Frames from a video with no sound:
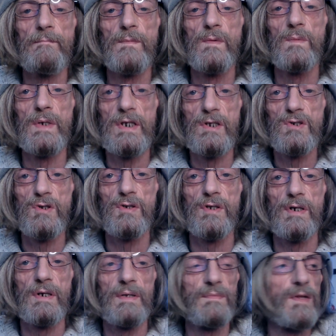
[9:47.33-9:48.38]
with each
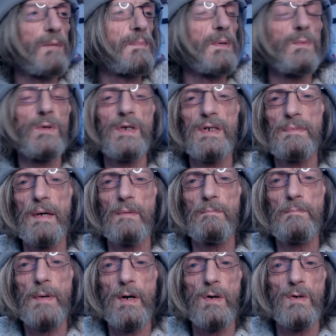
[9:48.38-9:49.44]
other and not be worried about
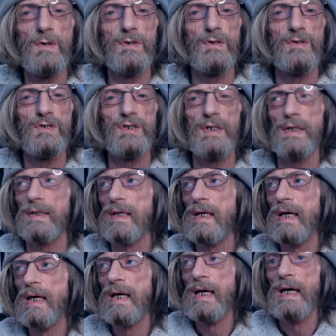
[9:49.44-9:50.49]
borders and
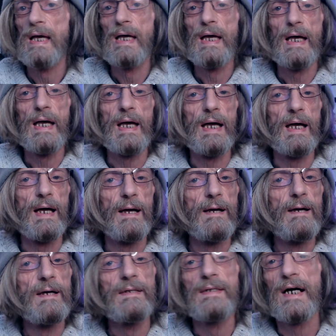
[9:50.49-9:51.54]

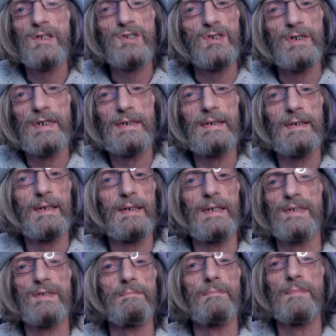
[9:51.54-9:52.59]

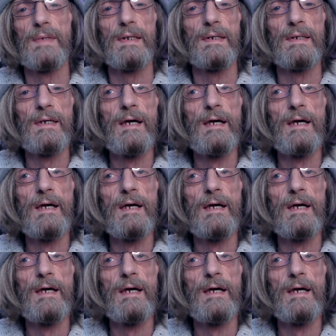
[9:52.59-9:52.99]
nationalism and